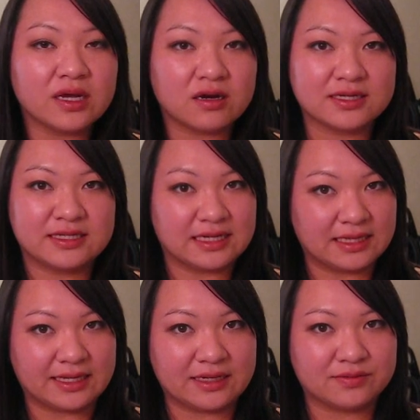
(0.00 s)
bit hard to
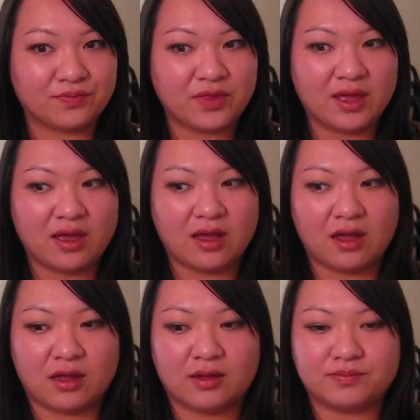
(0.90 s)
clean.
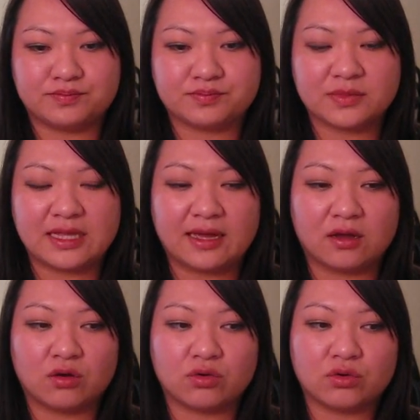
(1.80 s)

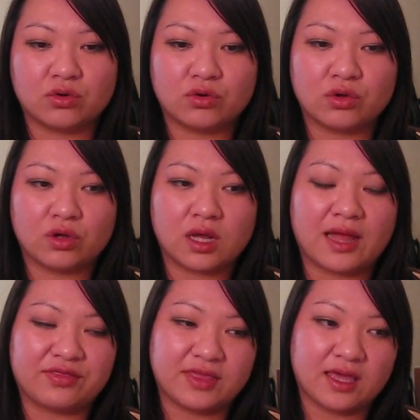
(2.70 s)
Now,
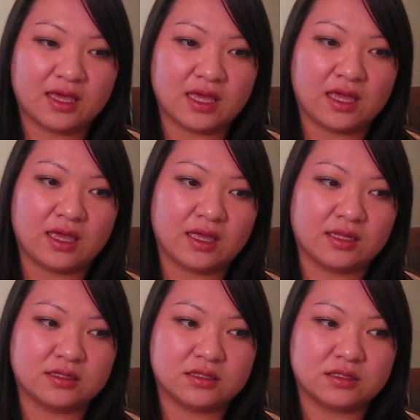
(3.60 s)
I think
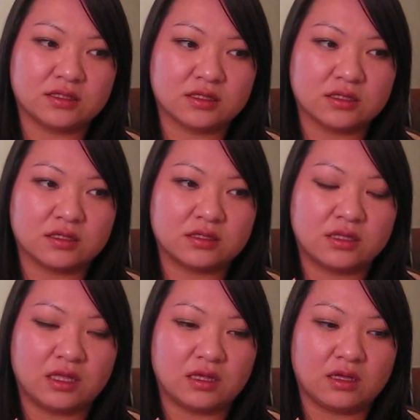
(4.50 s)
in
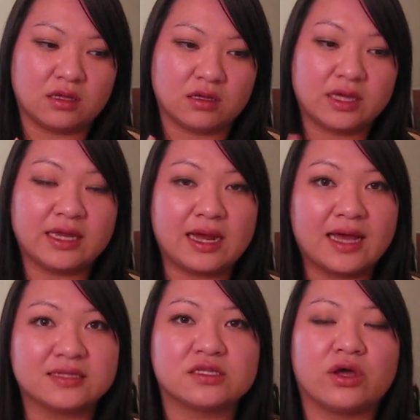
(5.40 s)
the kit
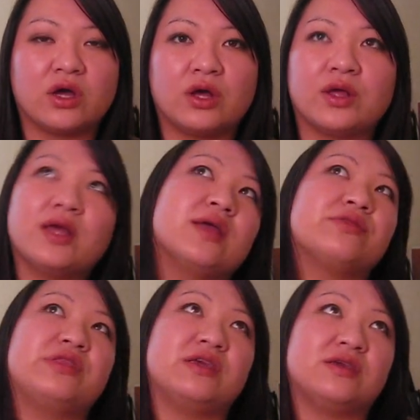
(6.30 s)
I saw,
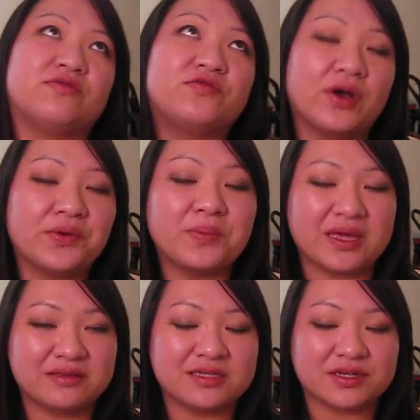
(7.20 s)
the foam
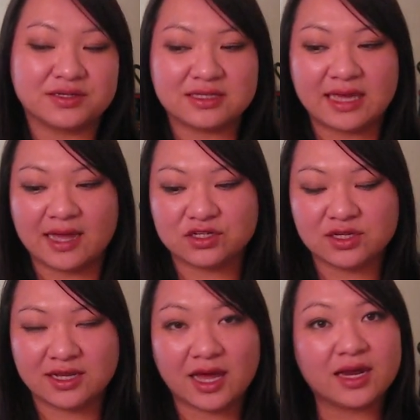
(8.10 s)
inserts, they
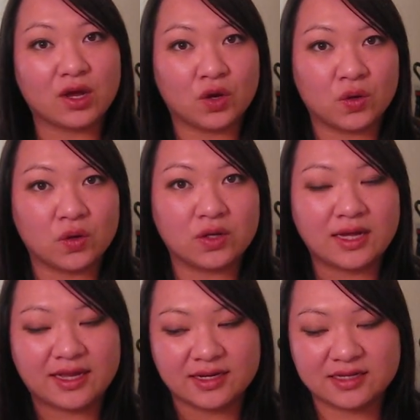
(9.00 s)
actually cut a hole
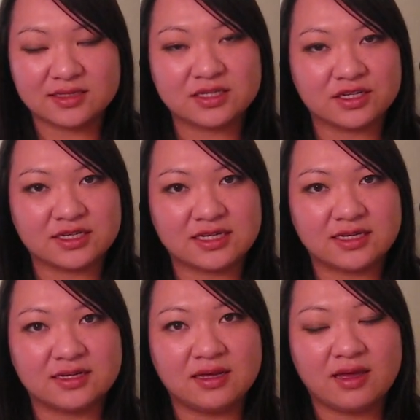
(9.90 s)
and
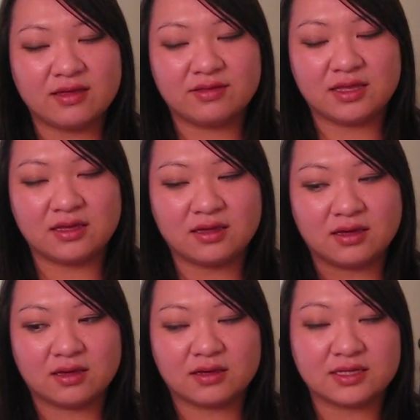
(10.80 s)
inserted
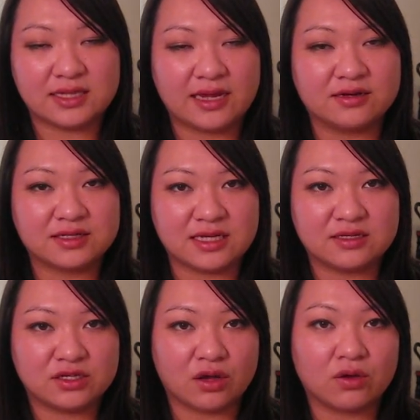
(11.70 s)
the containers
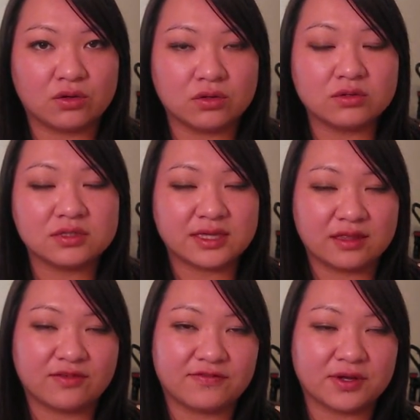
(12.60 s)
into holes
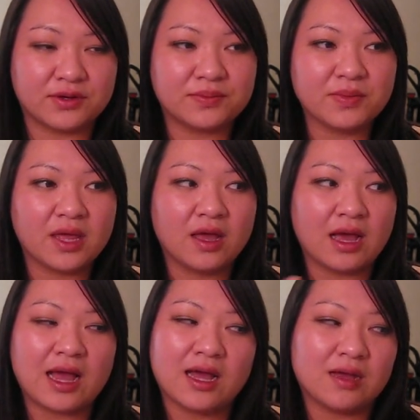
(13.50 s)
in the foam.
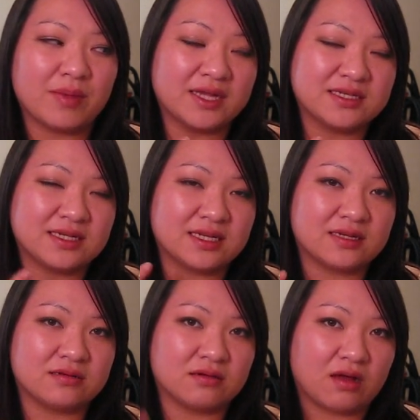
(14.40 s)
I did
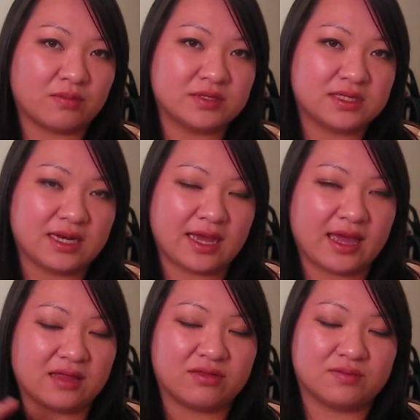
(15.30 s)
it opposite. I
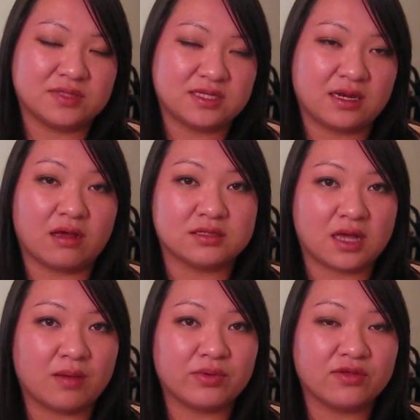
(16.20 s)
had them sit on
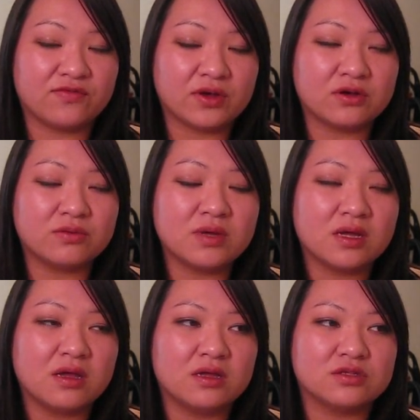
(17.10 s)
top of the foam.
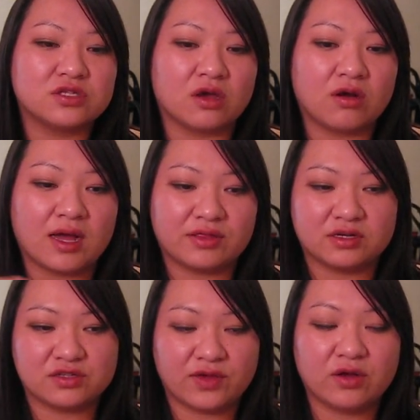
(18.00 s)
So
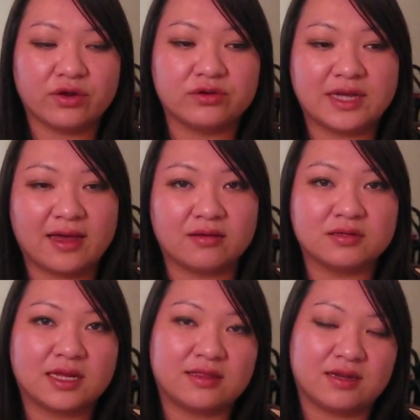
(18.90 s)
there's Velcro down,
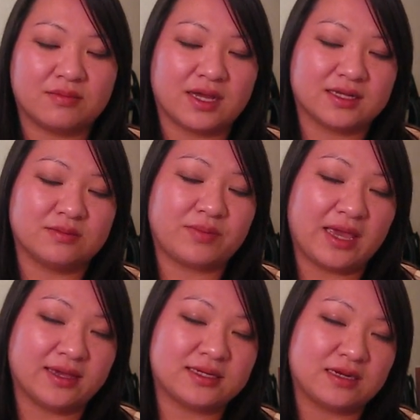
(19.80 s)
and then my
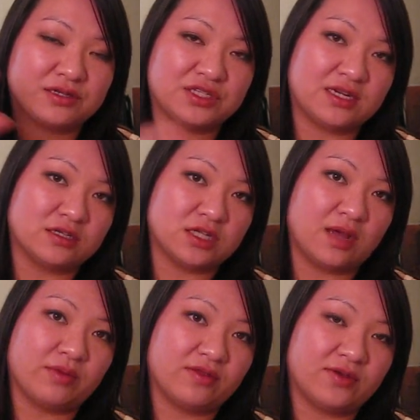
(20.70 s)
paint containers sit on
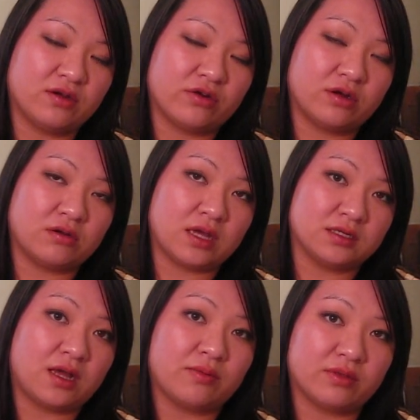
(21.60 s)
top of the Velcro on
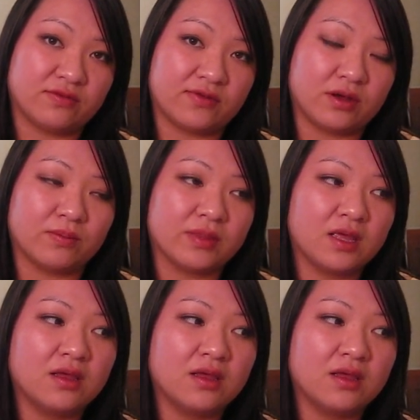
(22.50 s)
top of the foam.